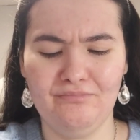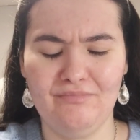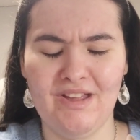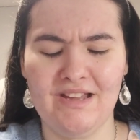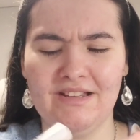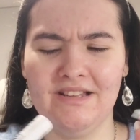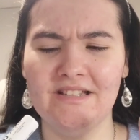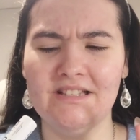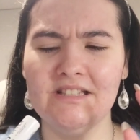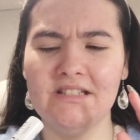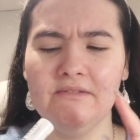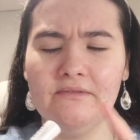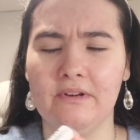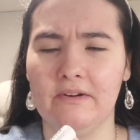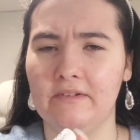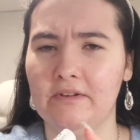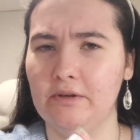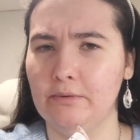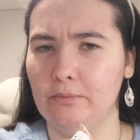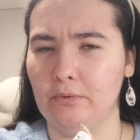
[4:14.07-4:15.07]
This is a
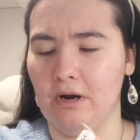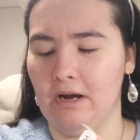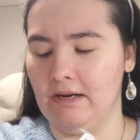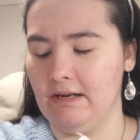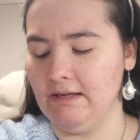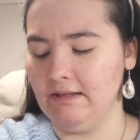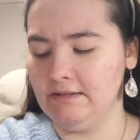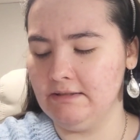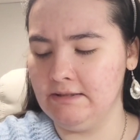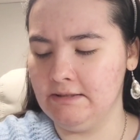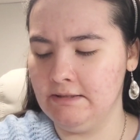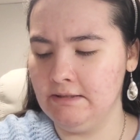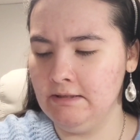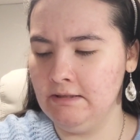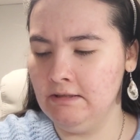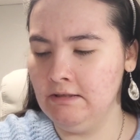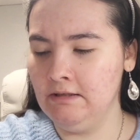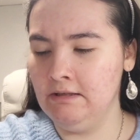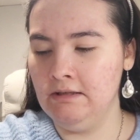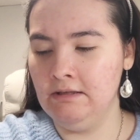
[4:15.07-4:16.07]
very good product
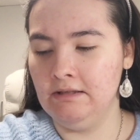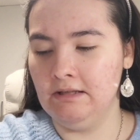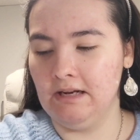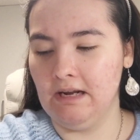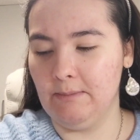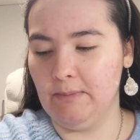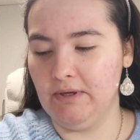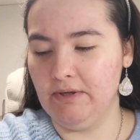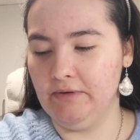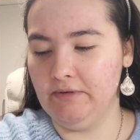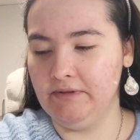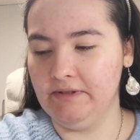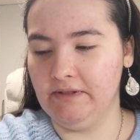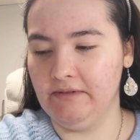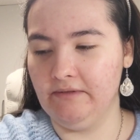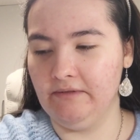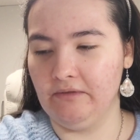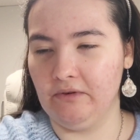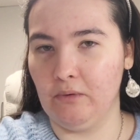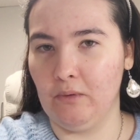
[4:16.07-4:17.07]
that I've been using
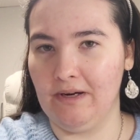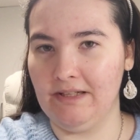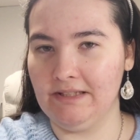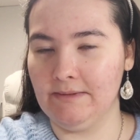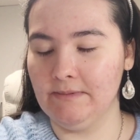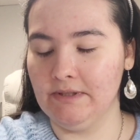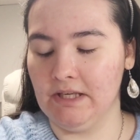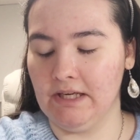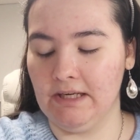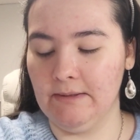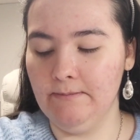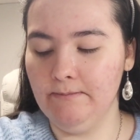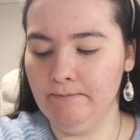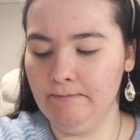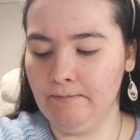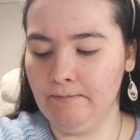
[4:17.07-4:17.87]
for quite some time.